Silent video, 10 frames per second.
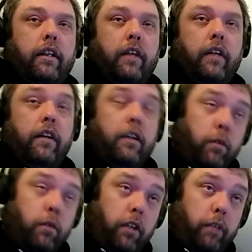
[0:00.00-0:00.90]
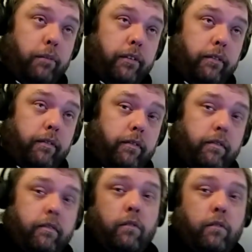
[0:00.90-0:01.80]
got a couple clubs.
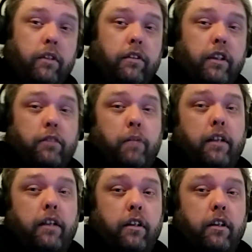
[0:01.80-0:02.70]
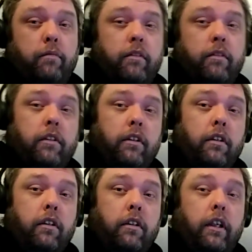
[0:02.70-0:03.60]
One's Kiss My Ass Club,
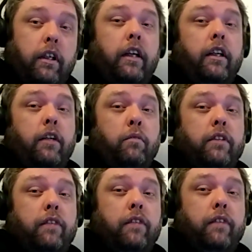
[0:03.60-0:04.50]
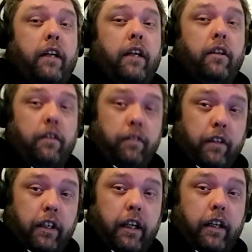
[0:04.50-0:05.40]
and the other one's Defecate on Your
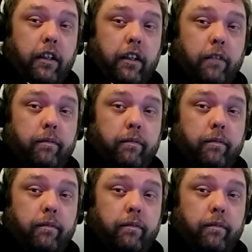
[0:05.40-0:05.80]
Fucking Head Club.